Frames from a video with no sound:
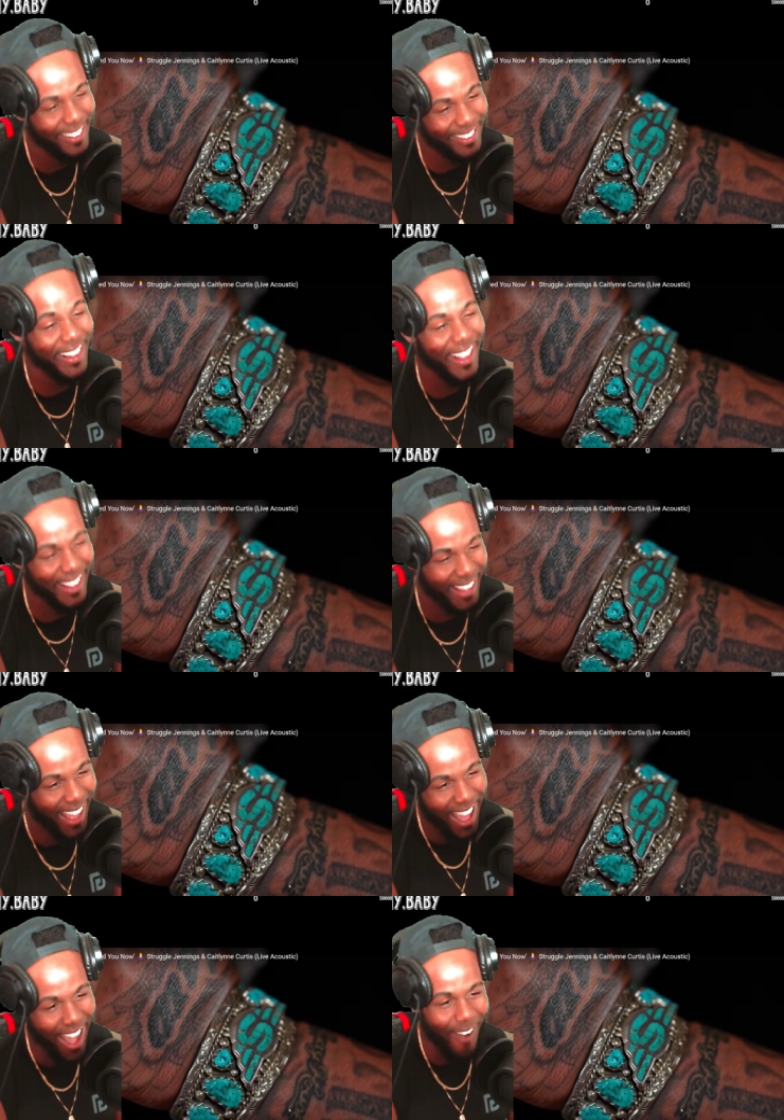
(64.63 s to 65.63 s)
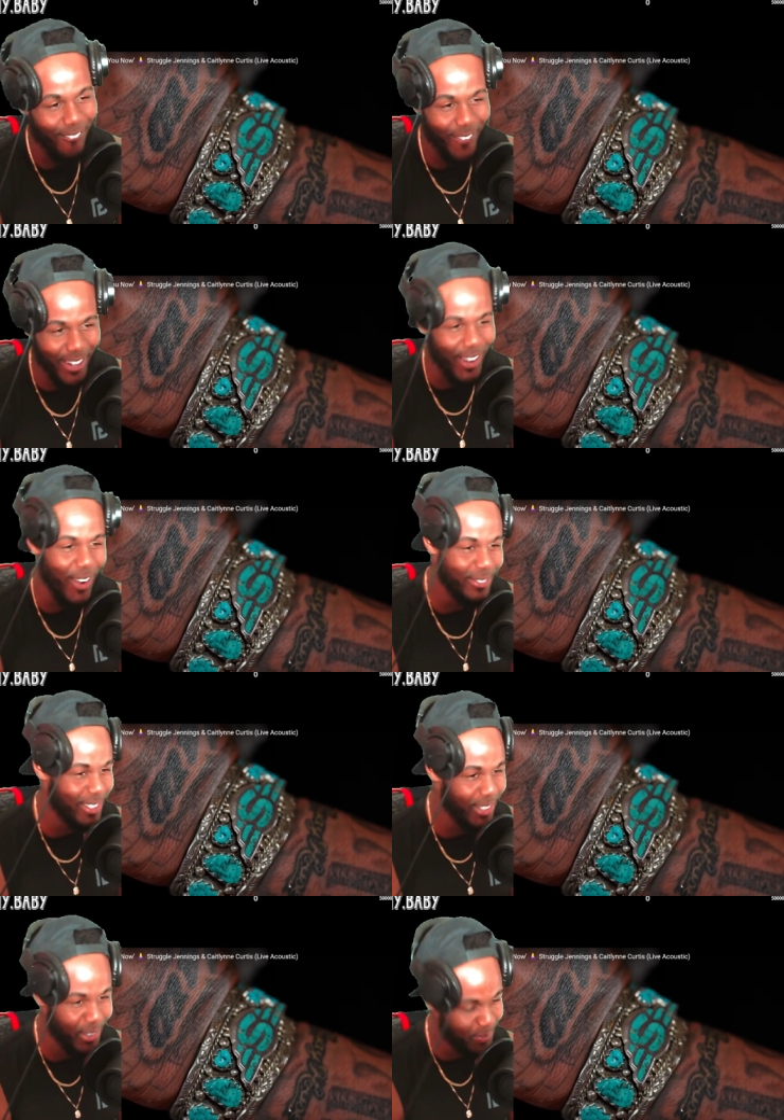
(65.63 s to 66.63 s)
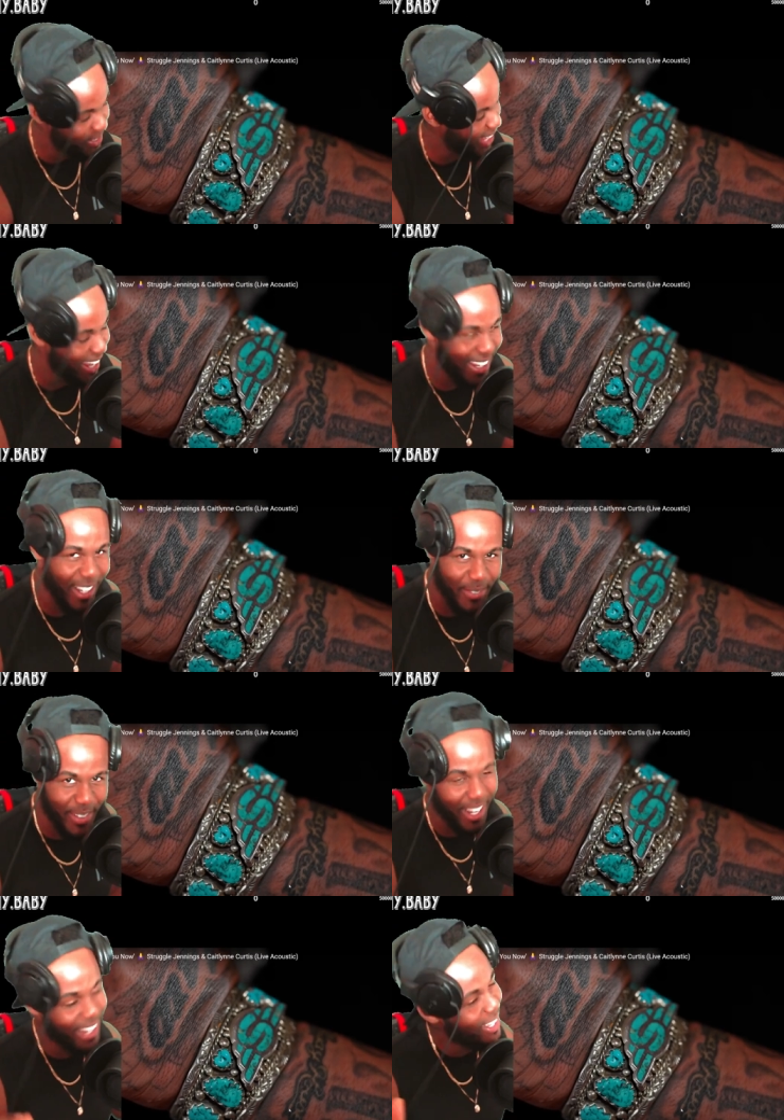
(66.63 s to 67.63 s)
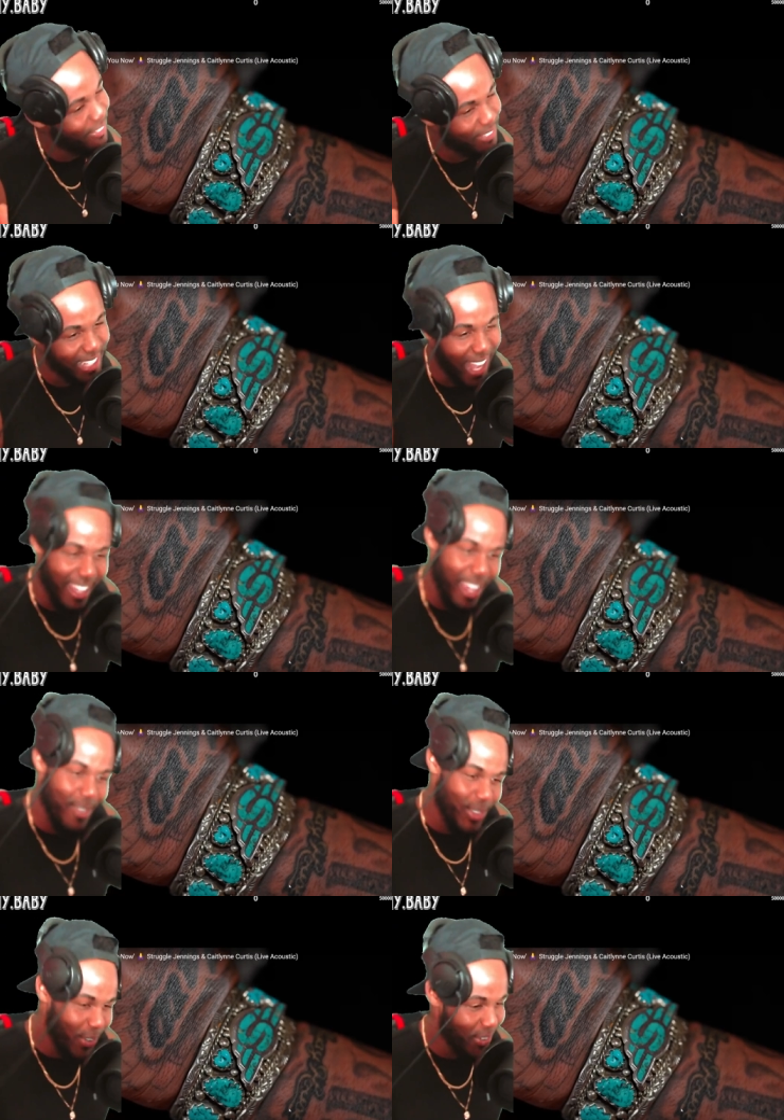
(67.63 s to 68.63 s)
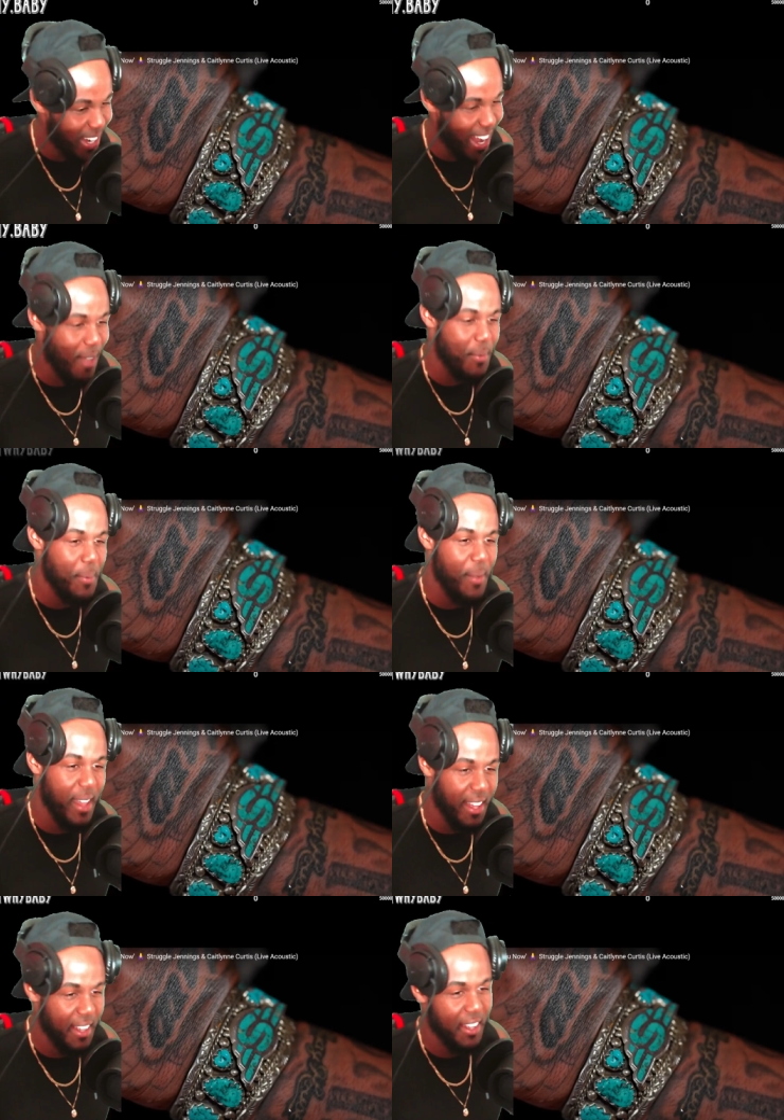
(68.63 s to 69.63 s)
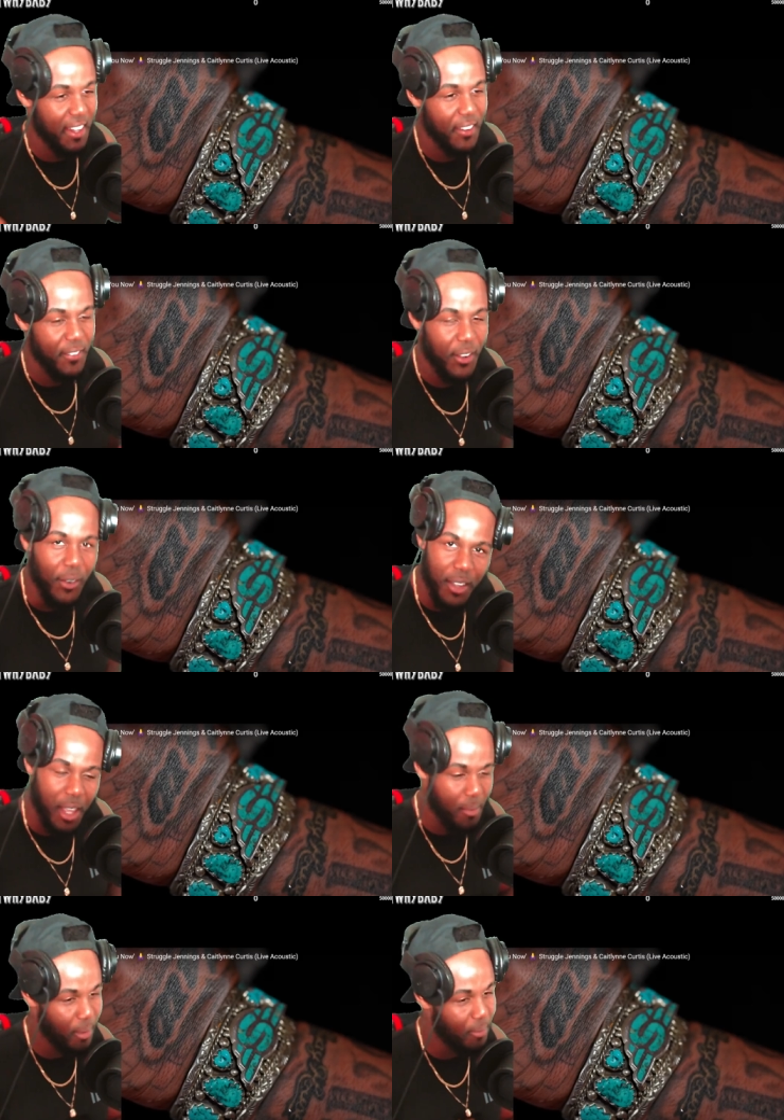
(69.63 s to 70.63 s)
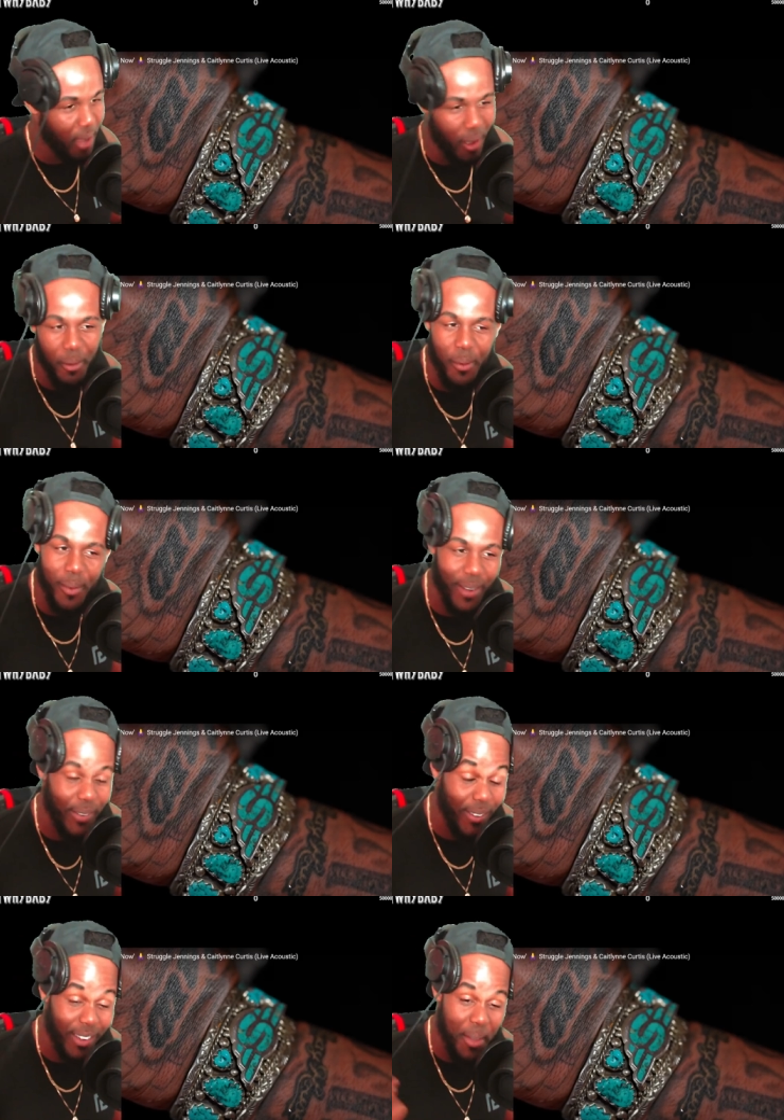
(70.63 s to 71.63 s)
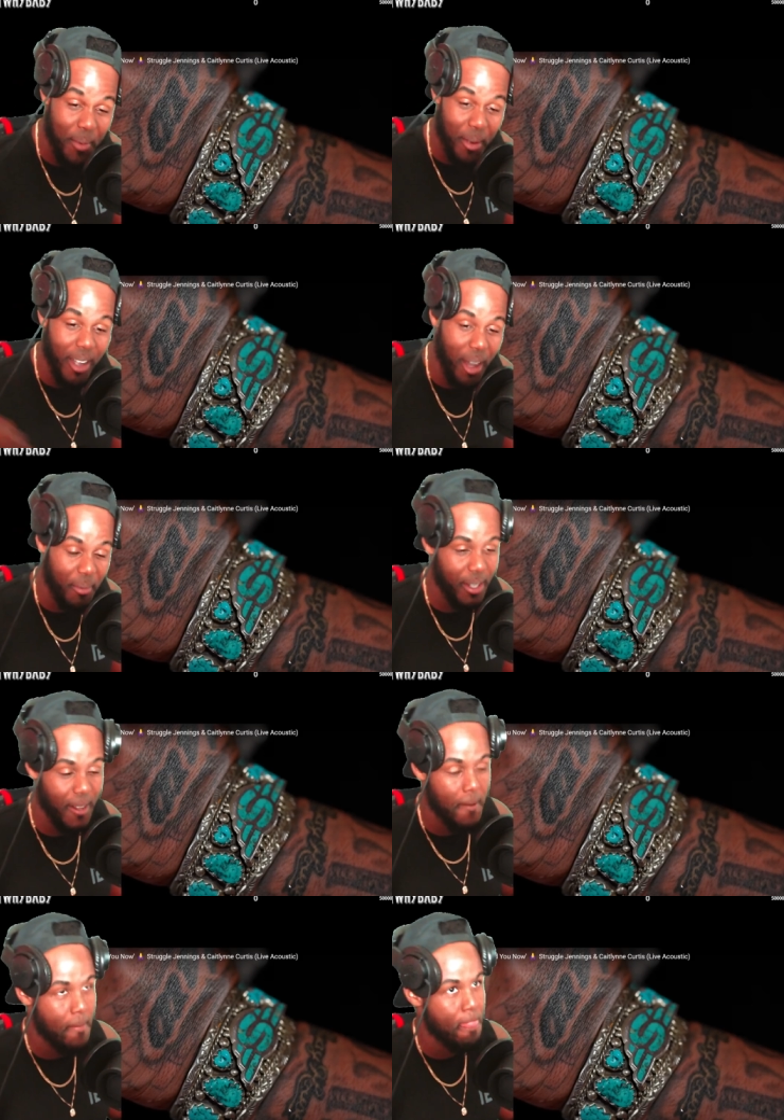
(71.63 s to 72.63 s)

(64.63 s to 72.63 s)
like I'm work overload, but I love it. I love it. Y'all keep throwing it at me, man. We gonna keep them coming, man. We gonna keep them coming.